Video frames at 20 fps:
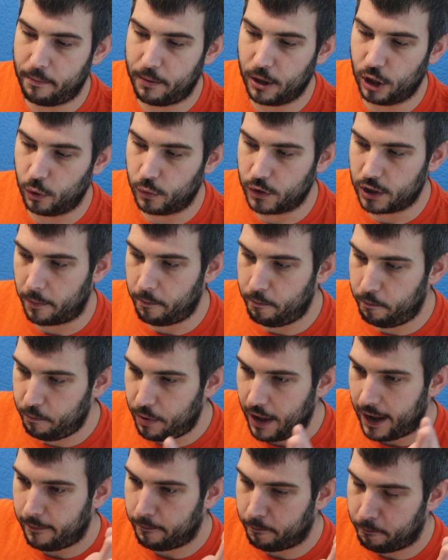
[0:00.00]
But there was a
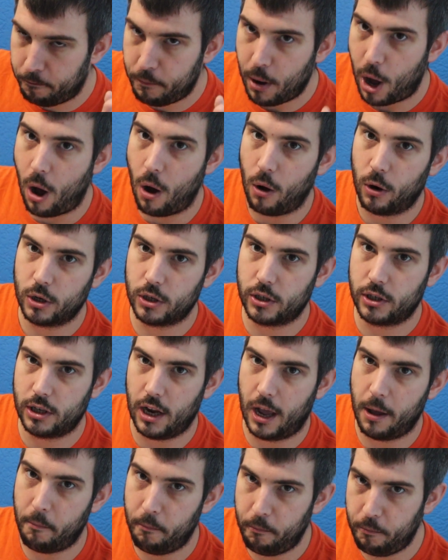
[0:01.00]
big box
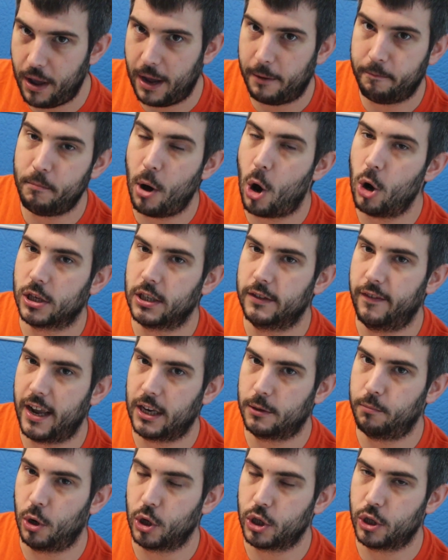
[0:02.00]
of
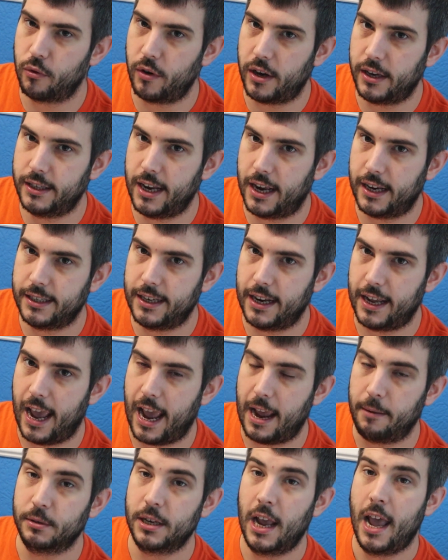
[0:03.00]
Xbox 360
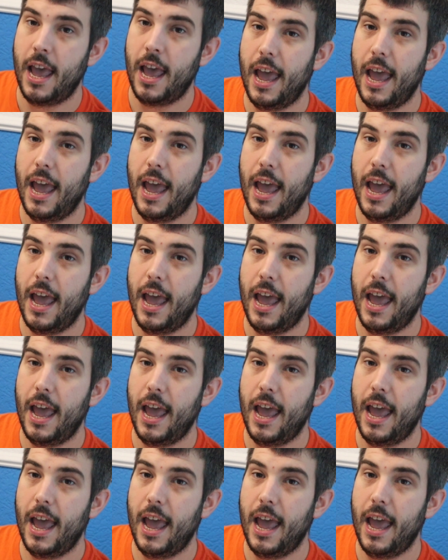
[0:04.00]
games,